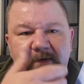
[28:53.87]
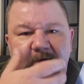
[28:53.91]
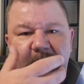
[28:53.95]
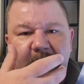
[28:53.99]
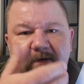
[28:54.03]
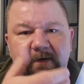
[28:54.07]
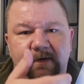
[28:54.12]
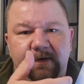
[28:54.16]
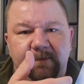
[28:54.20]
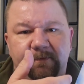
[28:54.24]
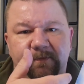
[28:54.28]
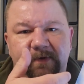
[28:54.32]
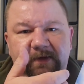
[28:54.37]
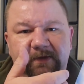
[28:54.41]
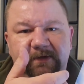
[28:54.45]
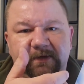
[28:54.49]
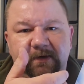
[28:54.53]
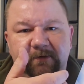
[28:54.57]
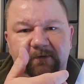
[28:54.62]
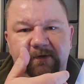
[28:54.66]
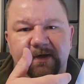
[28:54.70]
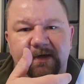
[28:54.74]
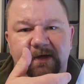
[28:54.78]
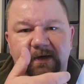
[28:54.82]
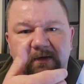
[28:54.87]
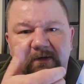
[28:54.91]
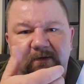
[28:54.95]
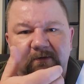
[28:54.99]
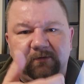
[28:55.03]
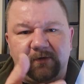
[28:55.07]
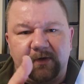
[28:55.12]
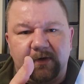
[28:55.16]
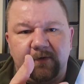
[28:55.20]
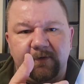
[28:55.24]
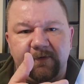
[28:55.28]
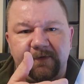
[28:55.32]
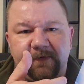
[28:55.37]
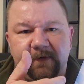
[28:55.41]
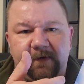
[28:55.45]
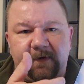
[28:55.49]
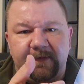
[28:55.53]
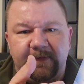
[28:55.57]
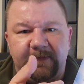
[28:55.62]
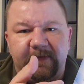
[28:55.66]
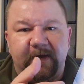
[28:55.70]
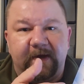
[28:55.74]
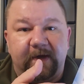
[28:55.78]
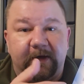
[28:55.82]
bacteria growth
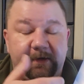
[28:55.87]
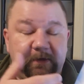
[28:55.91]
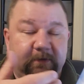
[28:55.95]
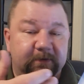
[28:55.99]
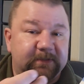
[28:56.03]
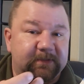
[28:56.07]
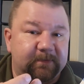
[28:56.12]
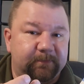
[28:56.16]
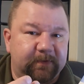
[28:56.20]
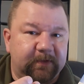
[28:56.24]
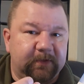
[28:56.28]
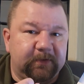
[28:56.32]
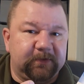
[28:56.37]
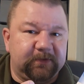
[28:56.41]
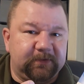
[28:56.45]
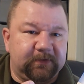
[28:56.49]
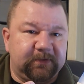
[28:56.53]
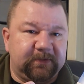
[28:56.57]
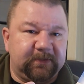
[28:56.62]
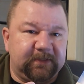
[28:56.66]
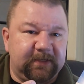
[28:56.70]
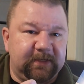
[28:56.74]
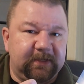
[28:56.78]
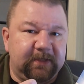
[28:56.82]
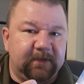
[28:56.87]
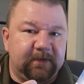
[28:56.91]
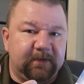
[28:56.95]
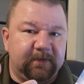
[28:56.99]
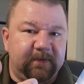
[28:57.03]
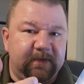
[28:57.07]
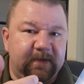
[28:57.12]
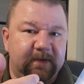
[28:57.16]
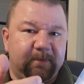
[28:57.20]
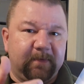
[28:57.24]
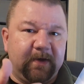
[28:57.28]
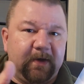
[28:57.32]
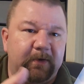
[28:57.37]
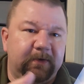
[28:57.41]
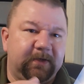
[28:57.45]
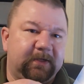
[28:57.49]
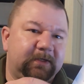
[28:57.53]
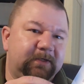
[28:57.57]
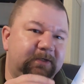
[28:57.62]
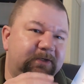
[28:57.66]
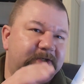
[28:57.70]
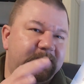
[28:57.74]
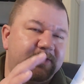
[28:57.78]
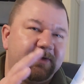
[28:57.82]
on there. You're supposed to see the amount
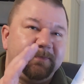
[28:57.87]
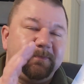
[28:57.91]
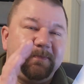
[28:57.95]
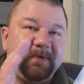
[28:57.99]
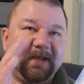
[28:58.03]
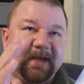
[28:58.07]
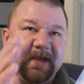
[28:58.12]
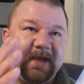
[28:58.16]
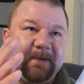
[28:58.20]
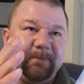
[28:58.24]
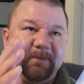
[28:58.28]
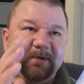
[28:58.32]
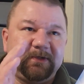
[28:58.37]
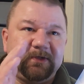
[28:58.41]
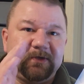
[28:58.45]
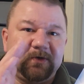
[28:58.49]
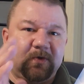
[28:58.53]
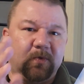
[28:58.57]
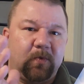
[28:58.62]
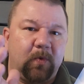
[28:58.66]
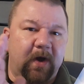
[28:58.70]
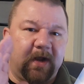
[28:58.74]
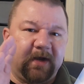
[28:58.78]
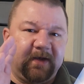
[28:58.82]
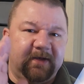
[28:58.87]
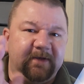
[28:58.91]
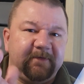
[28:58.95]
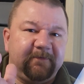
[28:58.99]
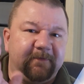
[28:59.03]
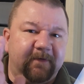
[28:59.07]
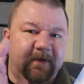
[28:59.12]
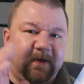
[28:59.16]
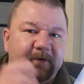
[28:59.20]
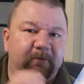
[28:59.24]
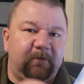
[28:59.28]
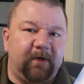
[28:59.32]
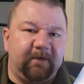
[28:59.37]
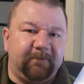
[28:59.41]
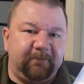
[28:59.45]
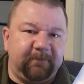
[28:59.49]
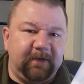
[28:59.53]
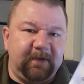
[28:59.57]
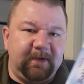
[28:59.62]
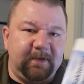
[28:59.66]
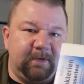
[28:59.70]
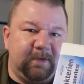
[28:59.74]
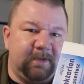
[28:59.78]
and should be able to quantify roughly.